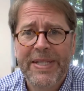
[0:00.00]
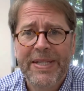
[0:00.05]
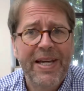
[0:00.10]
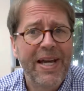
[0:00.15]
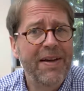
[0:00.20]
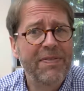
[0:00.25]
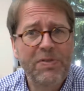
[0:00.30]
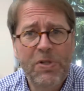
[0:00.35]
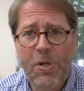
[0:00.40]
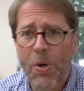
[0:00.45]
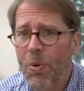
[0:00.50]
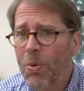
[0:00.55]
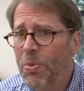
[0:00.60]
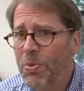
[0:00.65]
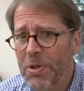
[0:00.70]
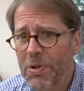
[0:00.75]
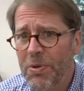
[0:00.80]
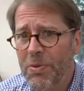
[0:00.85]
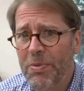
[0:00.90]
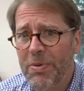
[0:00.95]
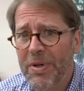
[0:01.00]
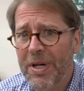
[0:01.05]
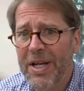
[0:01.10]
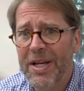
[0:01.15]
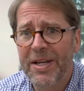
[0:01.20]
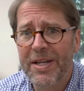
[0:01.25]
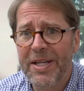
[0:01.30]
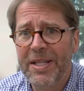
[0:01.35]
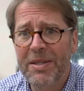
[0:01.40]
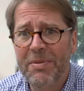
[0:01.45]
I've told you
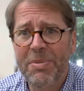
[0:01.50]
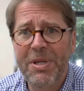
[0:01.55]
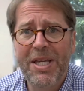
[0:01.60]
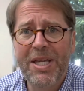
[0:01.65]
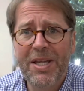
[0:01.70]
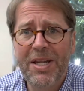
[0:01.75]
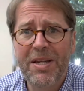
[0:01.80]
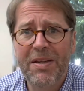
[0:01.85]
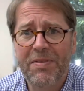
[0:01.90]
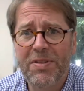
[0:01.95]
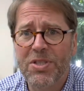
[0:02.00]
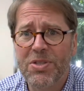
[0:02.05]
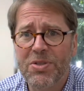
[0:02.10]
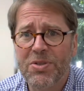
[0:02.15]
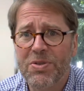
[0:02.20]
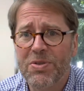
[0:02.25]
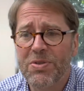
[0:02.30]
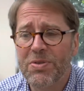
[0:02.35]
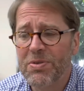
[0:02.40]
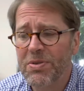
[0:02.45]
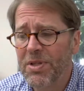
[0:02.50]
in the beginning of this